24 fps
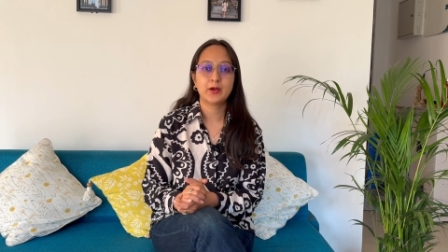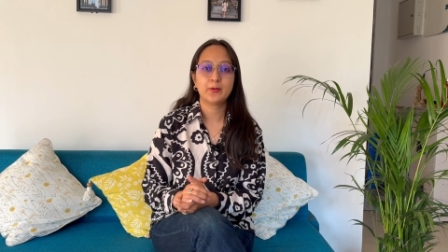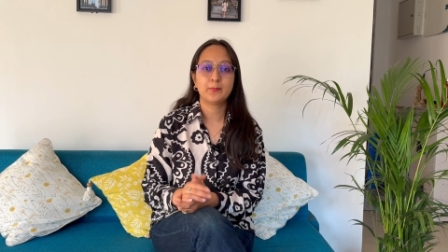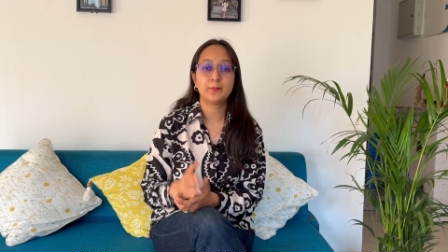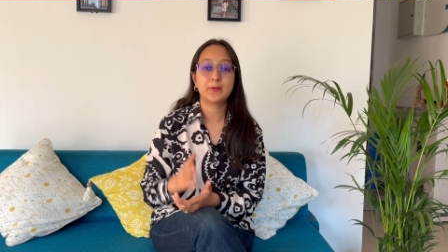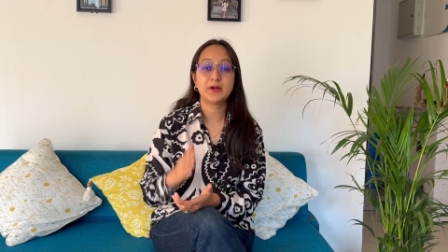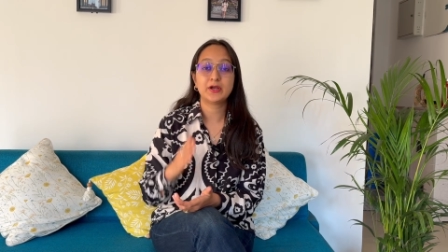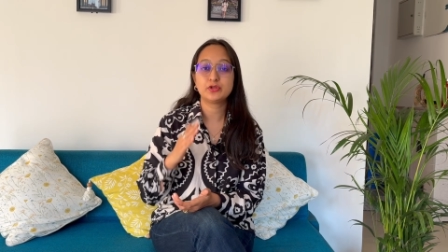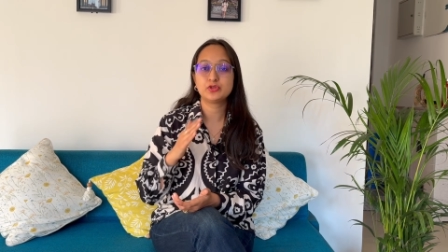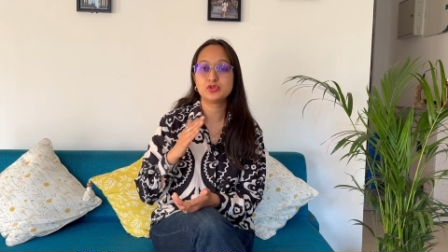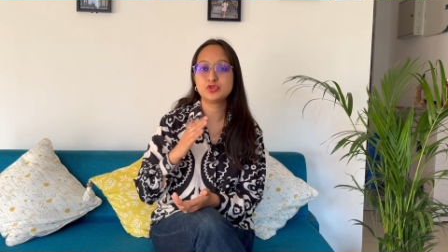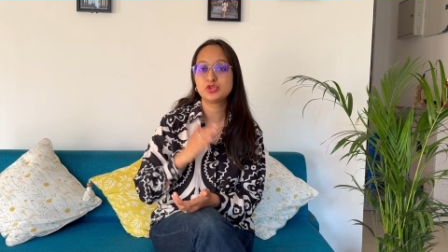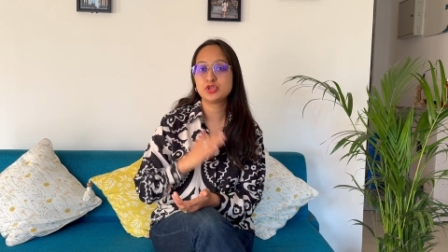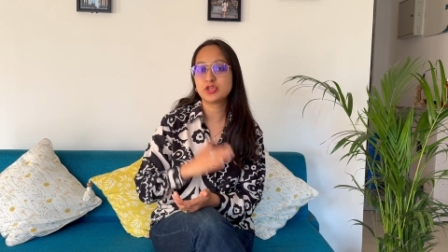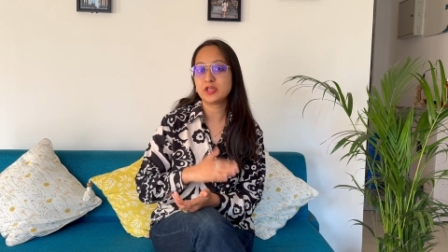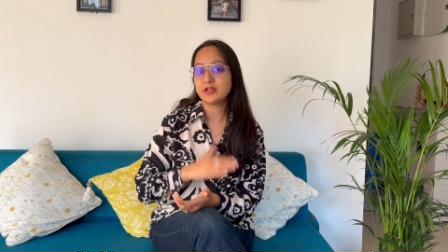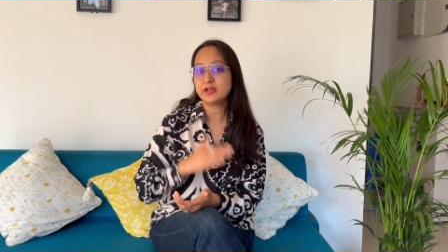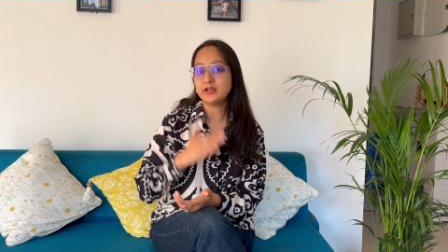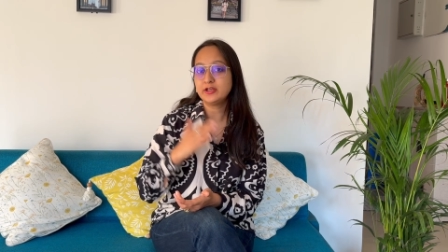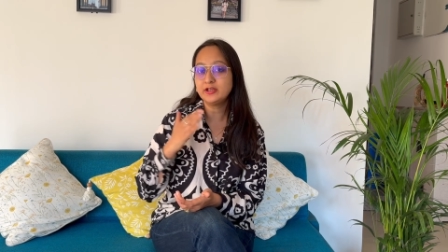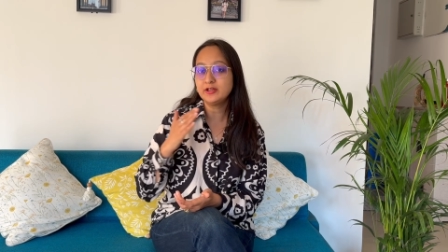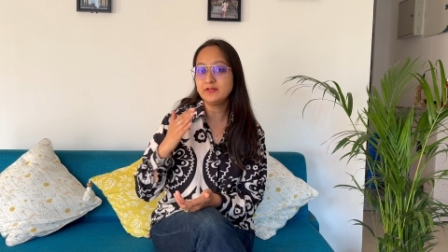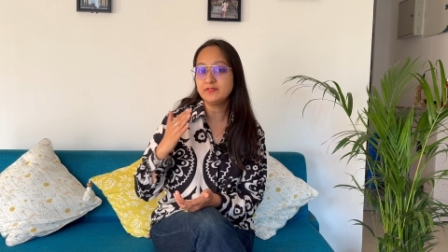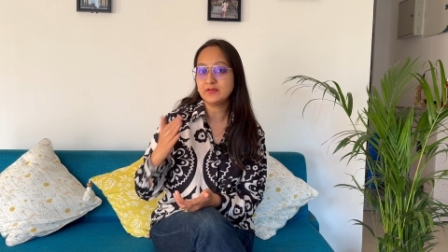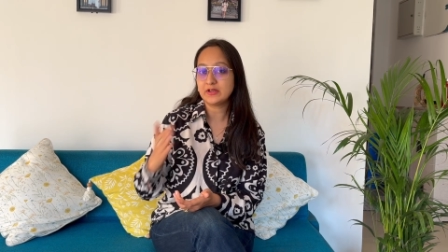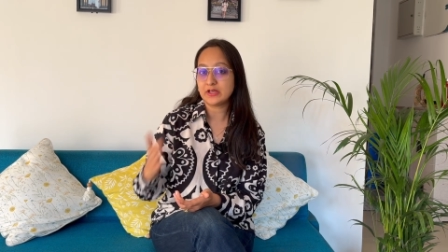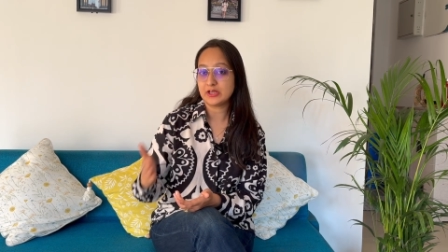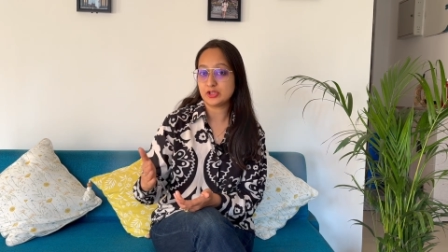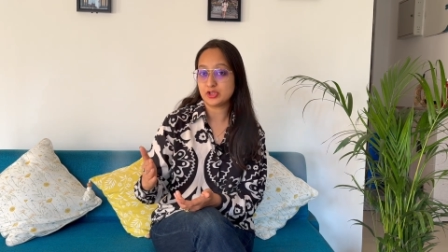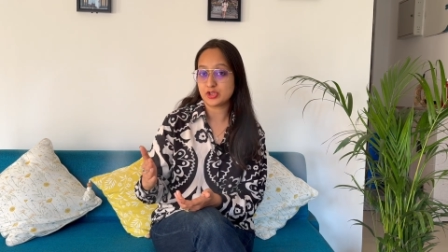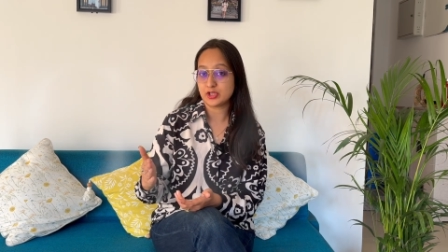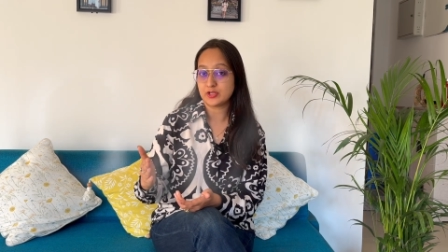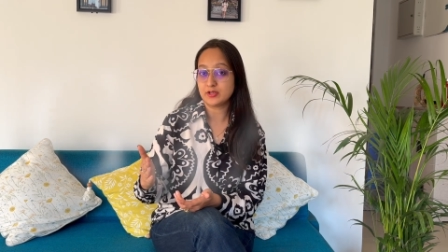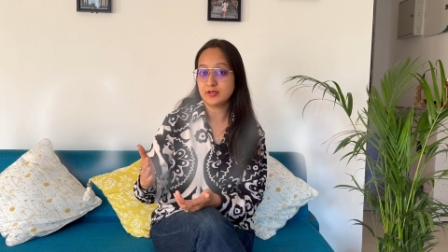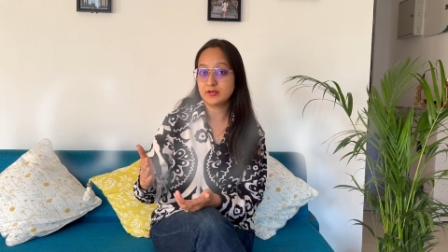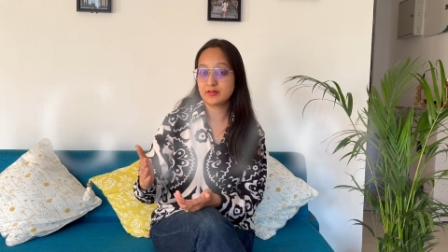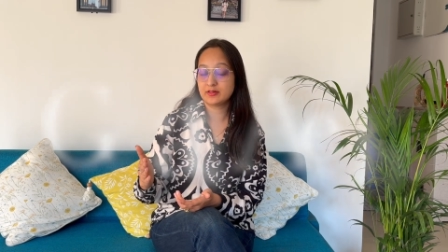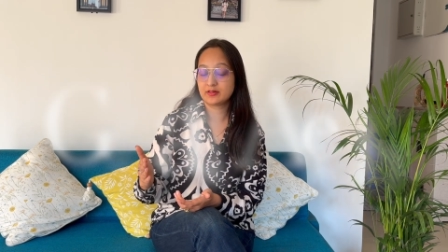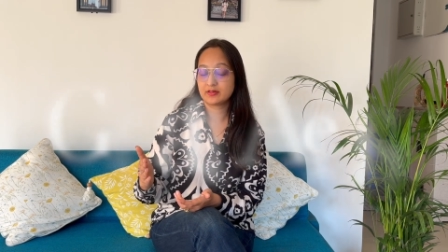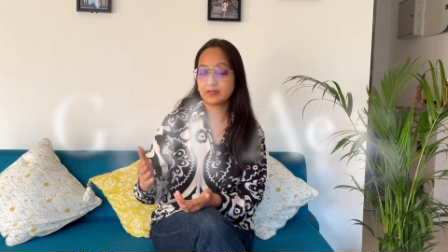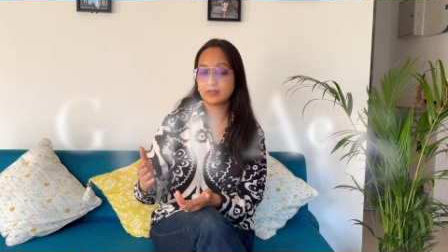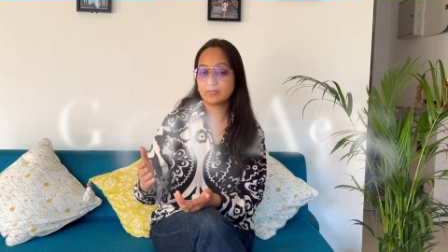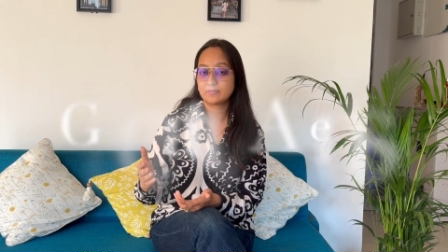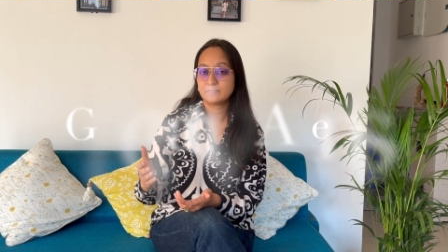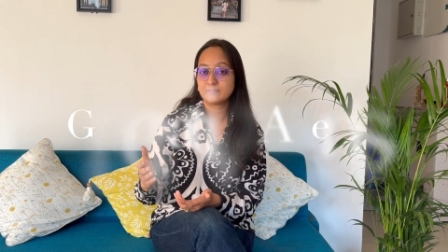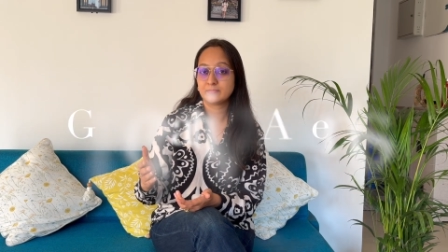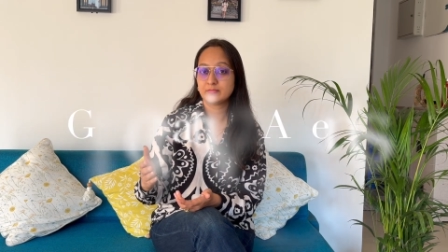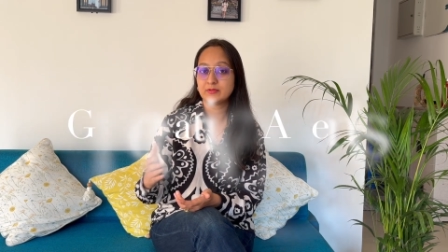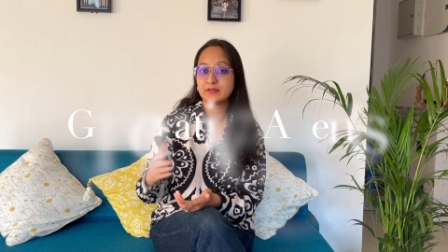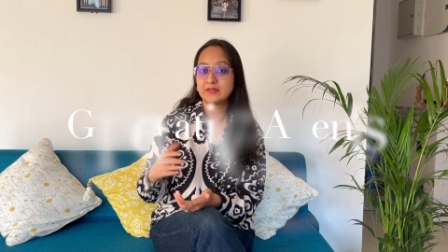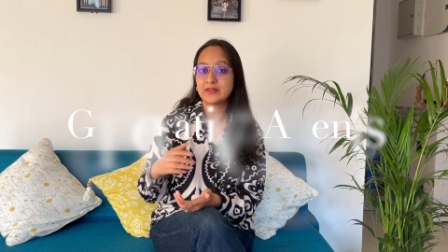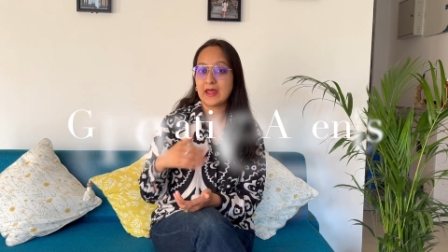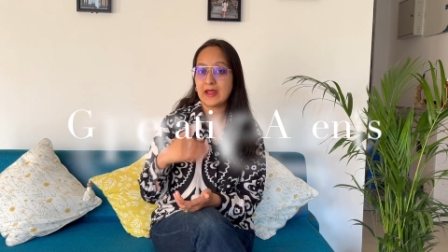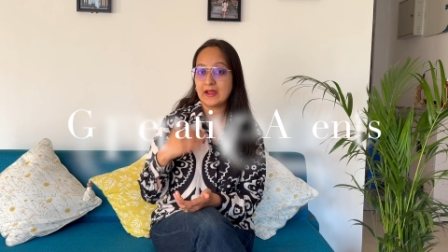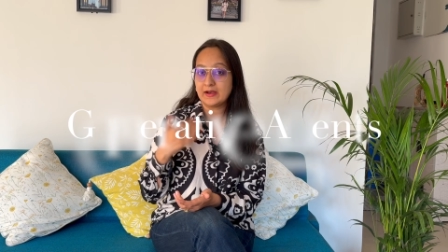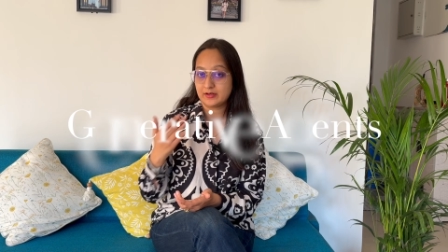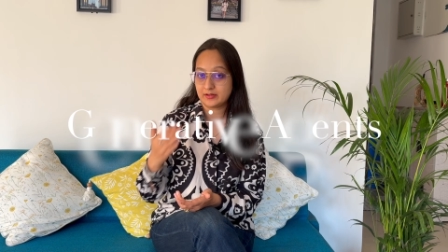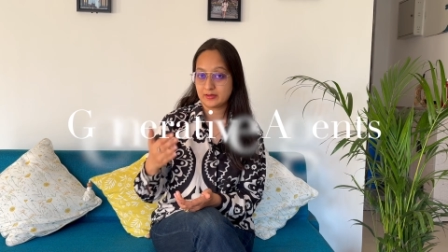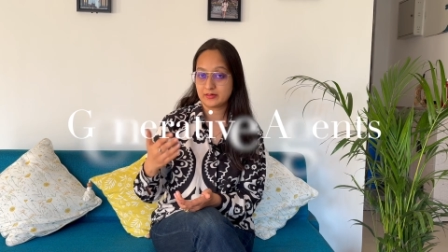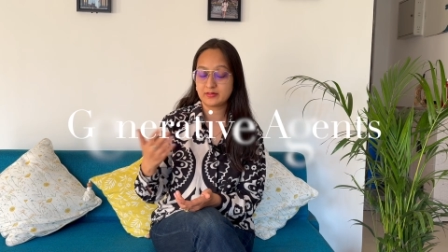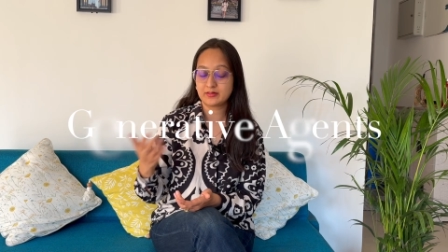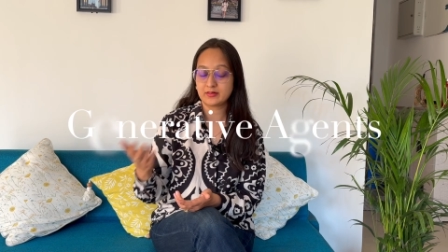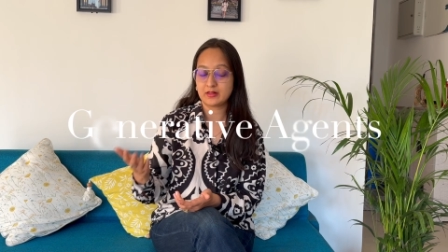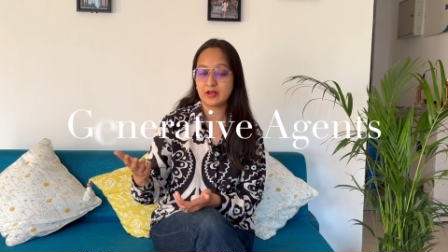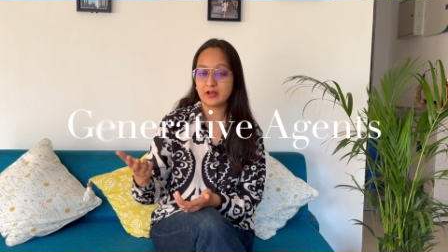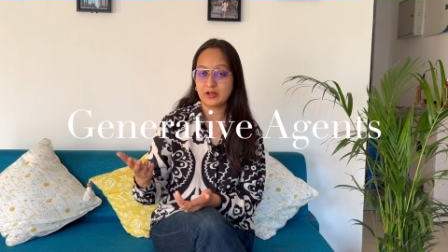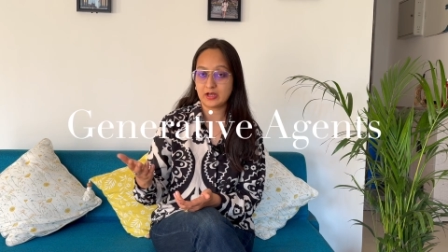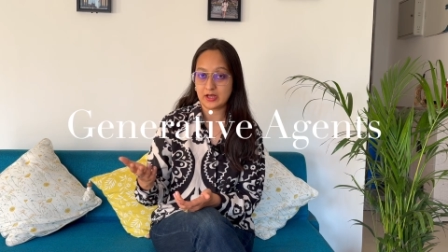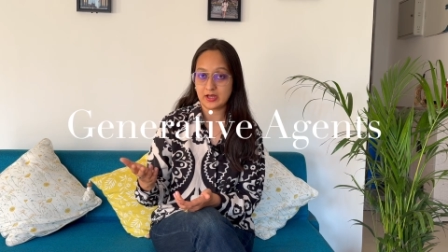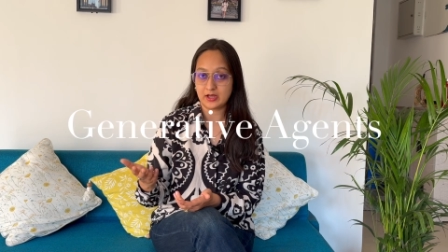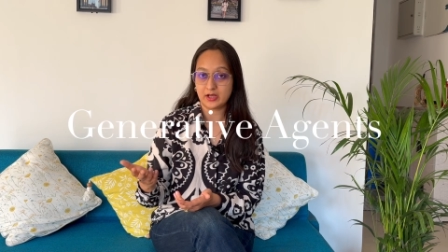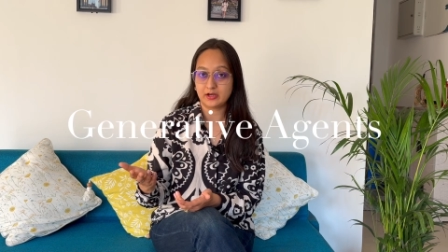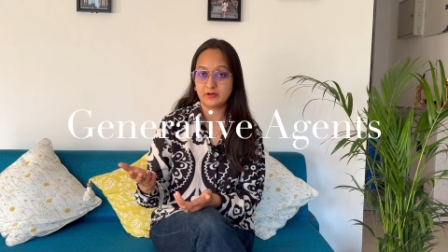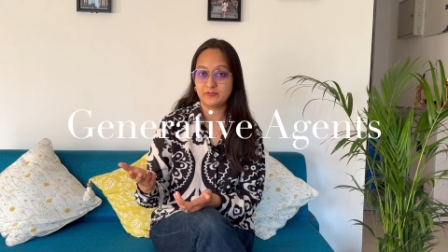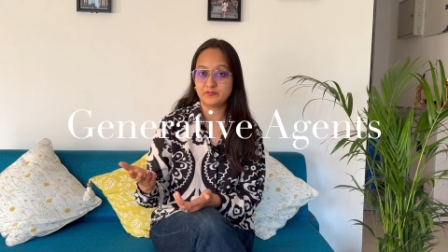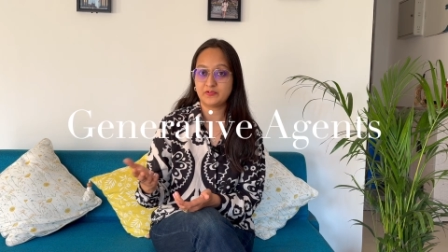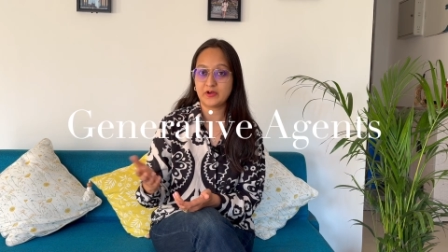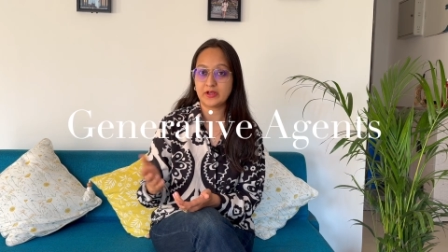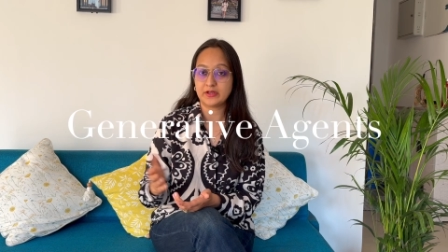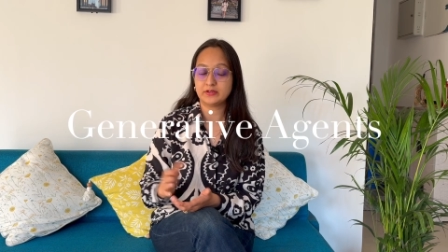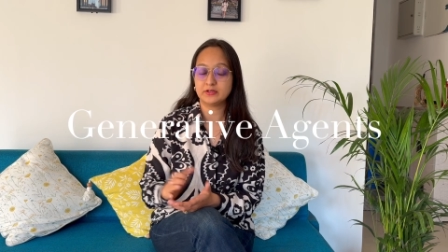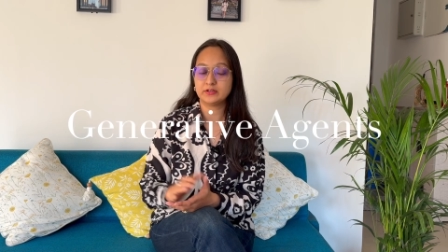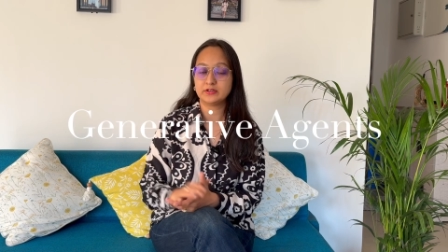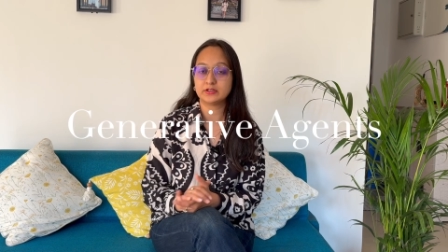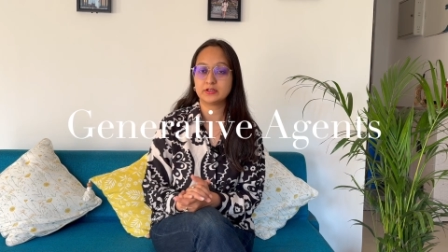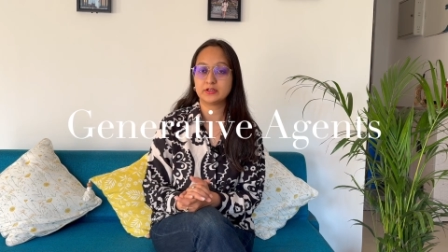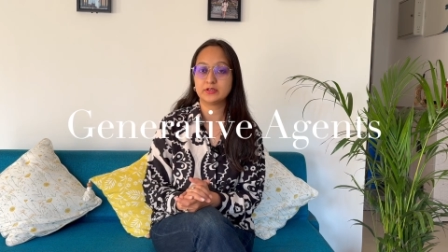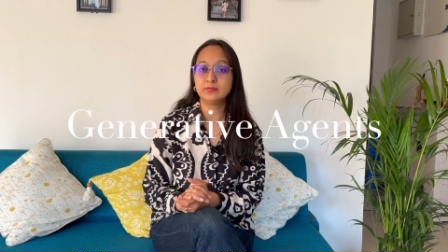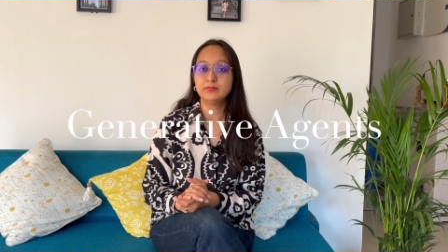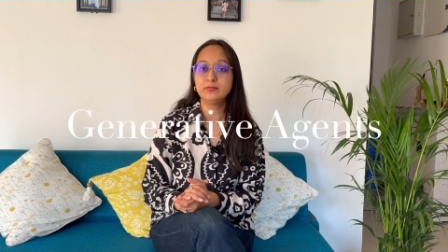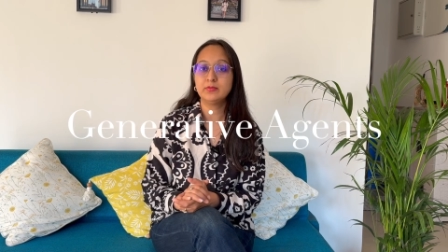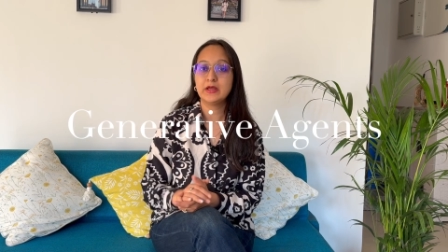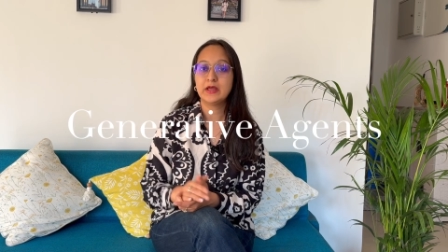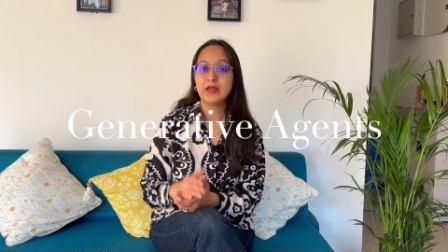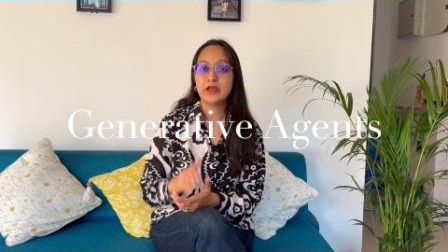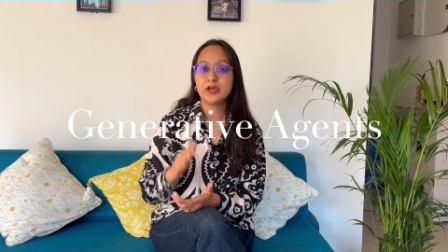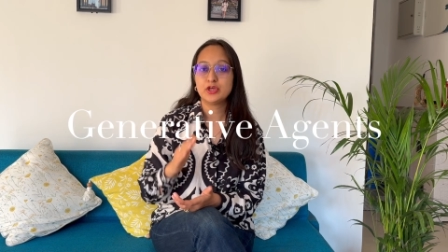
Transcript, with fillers: But generative agents, that's our final term,